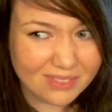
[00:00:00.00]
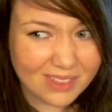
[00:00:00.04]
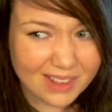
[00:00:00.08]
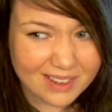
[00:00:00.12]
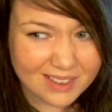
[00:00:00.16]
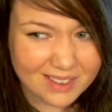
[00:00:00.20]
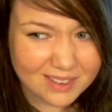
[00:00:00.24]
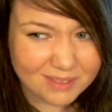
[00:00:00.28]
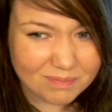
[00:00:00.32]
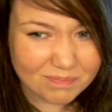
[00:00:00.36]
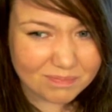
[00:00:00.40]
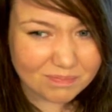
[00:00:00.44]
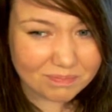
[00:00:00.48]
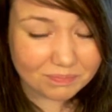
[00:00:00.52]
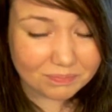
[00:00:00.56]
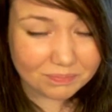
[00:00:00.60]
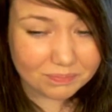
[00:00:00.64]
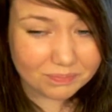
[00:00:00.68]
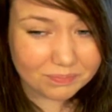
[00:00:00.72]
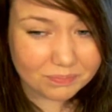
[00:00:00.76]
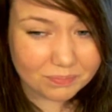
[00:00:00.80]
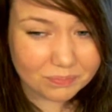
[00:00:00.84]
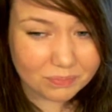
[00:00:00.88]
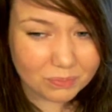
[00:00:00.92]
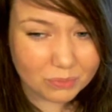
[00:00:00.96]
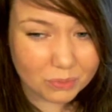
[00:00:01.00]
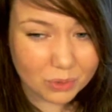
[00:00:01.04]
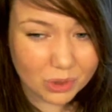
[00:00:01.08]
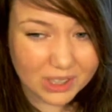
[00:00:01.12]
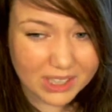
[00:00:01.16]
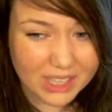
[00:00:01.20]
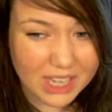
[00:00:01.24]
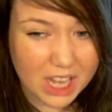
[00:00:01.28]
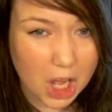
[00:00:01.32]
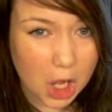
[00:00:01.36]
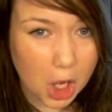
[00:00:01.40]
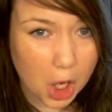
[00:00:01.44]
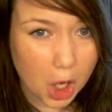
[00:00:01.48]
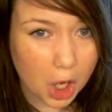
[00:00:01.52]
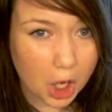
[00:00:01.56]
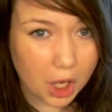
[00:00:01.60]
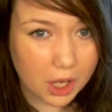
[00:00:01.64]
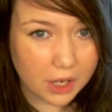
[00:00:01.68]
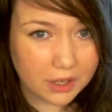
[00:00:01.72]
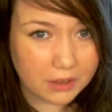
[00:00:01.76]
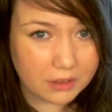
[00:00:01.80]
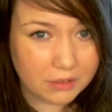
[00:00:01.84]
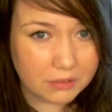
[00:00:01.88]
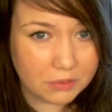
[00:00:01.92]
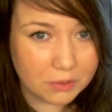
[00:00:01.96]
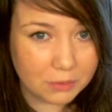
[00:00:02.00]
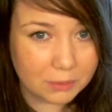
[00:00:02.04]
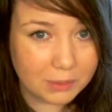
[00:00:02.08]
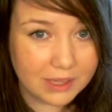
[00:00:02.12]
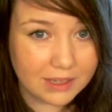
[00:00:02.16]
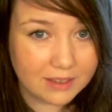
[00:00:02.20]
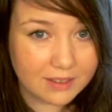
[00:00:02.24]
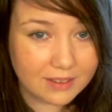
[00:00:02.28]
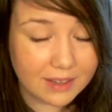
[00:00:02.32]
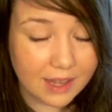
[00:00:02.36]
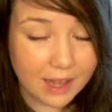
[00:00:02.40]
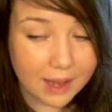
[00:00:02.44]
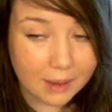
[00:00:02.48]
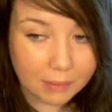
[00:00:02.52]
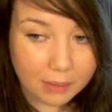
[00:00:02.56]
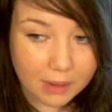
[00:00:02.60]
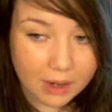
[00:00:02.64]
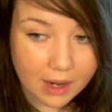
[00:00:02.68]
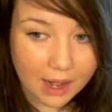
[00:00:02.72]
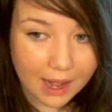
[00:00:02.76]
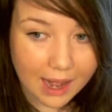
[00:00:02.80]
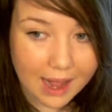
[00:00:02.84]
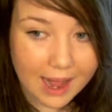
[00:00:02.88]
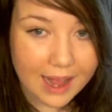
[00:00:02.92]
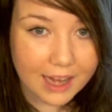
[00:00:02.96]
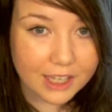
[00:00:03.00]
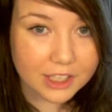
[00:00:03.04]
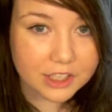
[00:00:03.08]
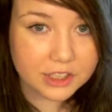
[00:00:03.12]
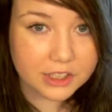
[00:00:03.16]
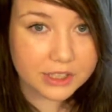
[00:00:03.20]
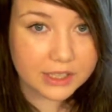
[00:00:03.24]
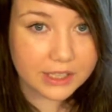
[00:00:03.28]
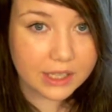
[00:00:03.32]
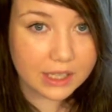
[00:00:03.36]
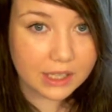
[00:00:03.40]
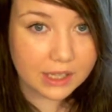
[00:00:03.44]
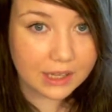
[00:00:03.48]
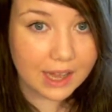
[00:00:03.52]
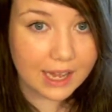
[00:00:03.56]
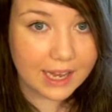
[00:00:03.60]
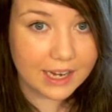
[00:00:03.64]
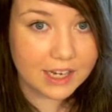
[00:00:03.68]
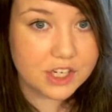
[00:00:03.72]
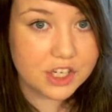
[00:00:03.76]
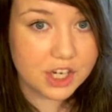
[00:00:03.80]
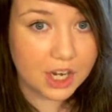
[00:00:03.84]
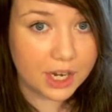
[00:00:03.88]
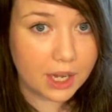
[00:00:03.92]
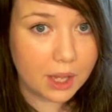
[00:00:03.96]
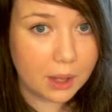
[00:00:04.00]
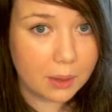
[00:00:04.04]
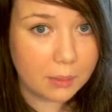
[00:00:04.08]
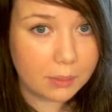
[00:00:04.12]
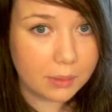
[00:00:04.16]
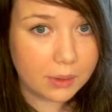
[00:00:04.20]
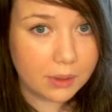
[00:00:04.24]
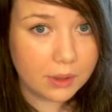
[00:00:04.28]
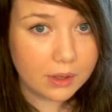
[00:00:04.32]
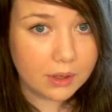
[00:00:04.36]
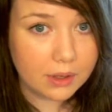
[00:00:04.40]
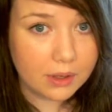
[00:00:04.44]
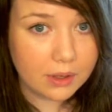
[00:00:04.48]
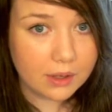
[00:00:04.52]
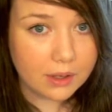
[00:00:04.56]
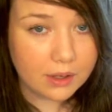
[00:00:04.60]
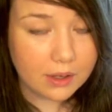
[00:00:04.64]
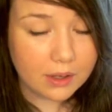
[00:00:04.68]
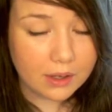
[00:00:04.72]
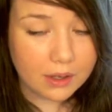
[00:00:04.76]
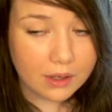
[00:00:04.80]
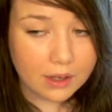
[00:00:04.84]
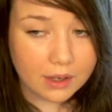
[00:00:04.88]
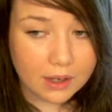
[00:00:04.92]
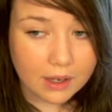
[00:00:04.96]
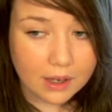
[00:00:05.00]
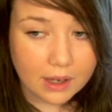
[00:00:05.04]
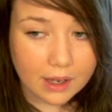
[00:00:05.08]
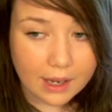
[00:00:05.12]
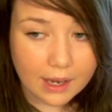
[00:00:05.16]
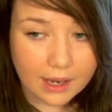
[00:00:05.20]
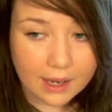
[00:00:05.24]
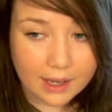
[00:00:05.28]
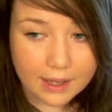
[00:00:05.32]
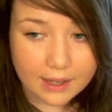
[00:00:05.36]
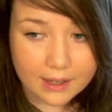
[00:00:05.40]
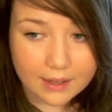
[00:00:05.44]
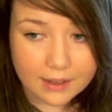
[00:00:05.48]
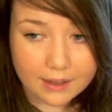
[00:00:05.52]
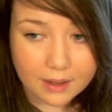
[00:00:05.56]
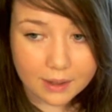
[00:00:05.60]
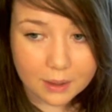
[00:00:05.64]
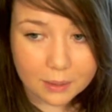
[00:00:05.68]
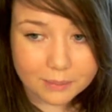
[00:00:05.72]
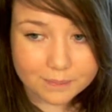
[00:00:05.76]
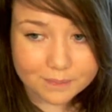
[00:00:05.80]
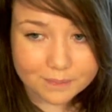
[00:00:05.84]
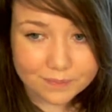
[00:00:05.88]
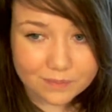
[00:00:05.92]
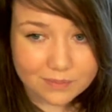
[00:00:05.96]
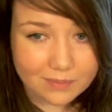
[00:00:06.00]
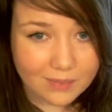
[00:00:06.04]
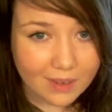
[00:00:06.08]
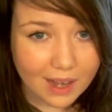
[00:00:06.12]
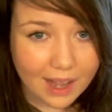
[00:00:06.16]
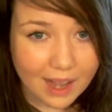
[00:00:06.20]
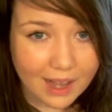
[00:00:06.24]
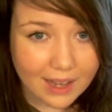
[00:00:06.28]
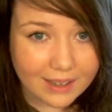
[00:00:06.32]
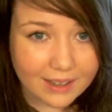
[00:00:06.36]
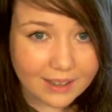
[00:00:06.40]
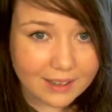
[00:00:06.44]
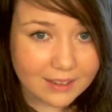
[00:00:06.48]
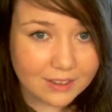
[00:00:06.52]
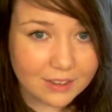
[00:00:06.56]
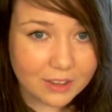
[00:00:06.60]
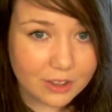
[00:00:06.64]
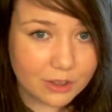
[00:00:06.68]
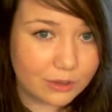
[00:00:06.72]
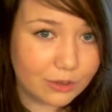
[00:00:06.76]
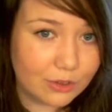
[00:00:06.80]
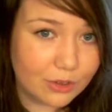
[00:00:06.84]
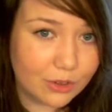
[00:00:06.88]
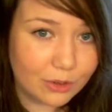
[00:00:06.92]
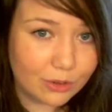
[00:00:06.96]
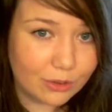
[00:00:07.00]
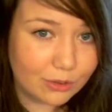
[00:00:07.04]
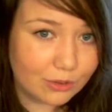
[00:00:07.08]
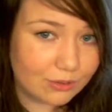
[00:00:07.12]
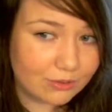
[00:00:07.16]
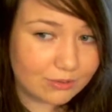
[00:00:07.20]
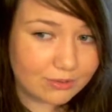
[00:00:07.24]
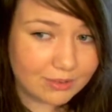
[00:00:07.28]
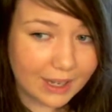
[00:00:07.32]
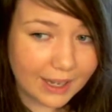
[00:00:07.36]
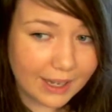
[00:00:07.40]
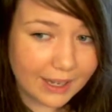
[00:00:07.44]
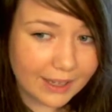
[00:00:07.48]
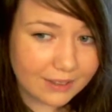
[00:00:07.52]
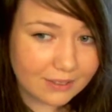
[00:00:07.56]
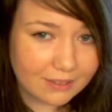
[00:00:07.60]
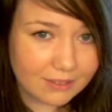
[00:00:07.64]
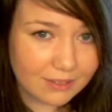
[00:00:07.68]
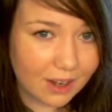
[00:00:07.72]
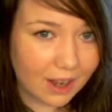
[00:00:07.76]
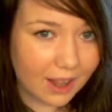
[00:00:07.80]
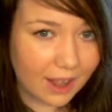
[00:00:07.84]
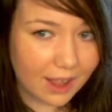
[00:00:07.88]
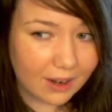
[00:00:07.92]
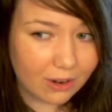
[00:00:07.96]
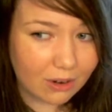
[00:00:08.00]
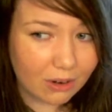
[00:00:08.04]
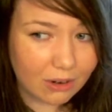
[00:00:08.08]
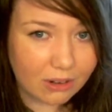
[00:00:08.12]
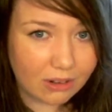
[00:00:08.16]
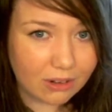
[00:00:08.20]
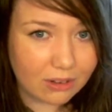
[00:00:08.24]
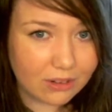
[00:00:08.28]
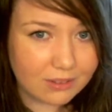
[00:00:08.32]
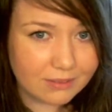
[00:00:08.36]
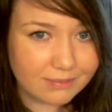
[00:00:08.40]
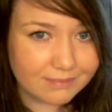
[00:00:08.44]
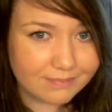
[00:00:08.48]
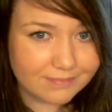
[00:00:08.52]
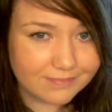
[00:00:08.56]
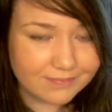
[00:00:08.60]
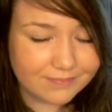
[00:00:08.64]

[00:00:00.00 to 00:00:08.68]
That's really odd for me to say, but I actually like Jacob. And I didn't used to at all.